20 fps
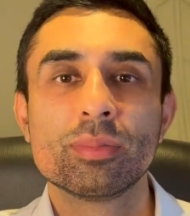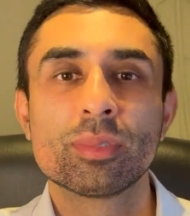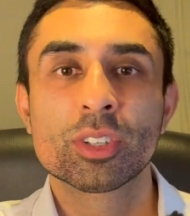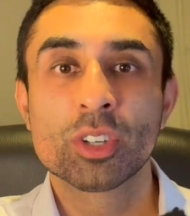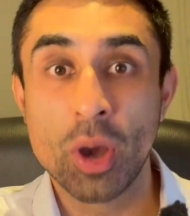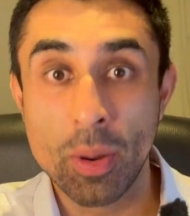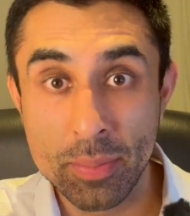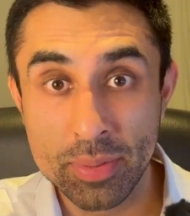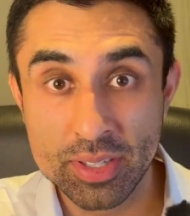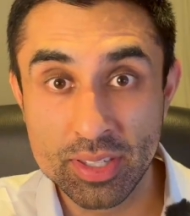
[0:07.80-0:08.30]

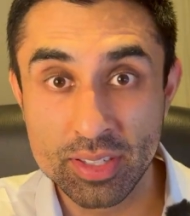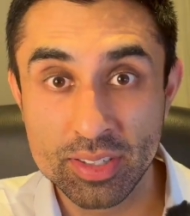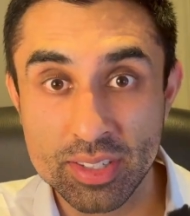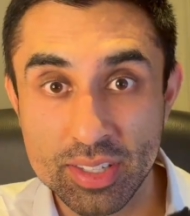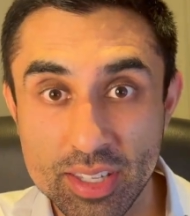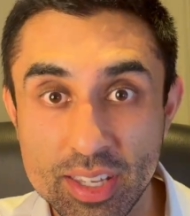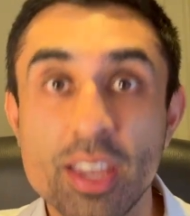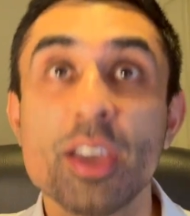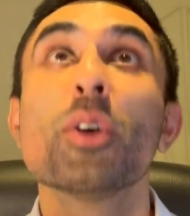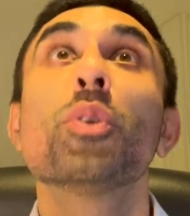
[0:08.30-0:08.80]

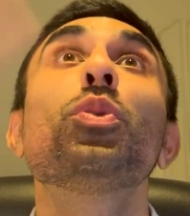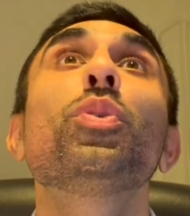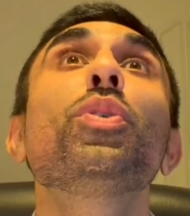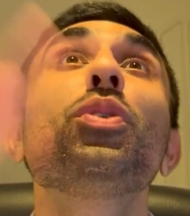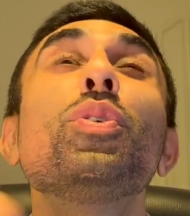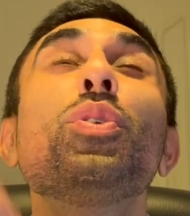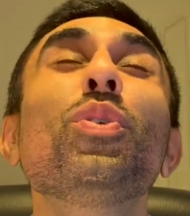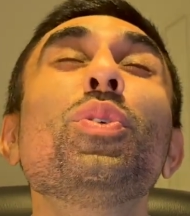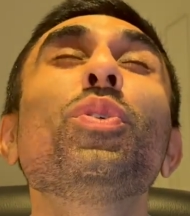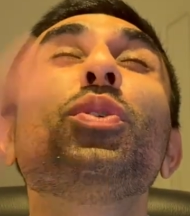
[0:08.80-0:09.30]
Competency.
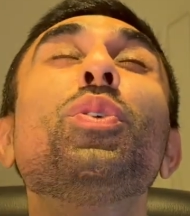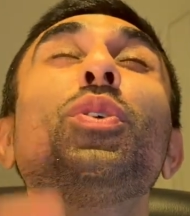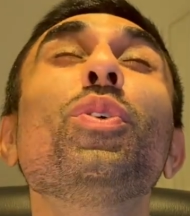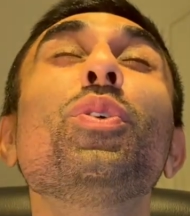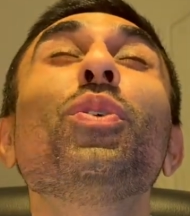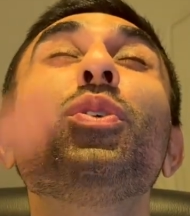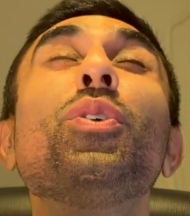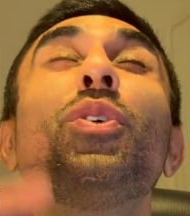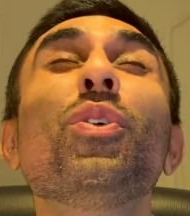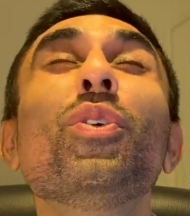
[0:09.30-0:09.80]

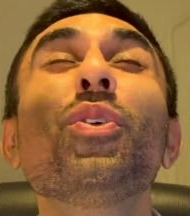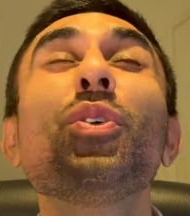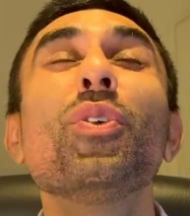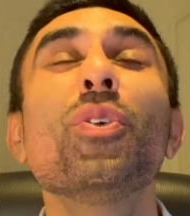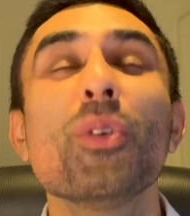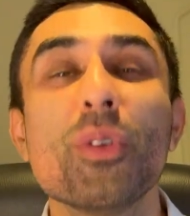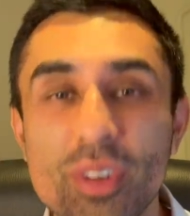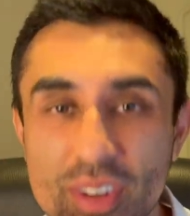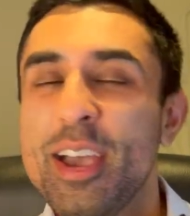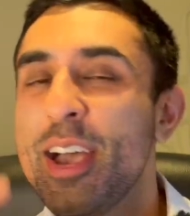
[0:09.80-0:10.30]

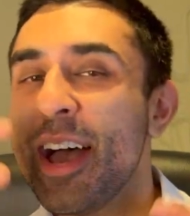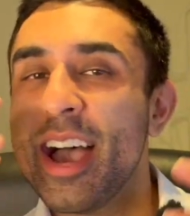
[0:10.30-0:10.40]
Woo!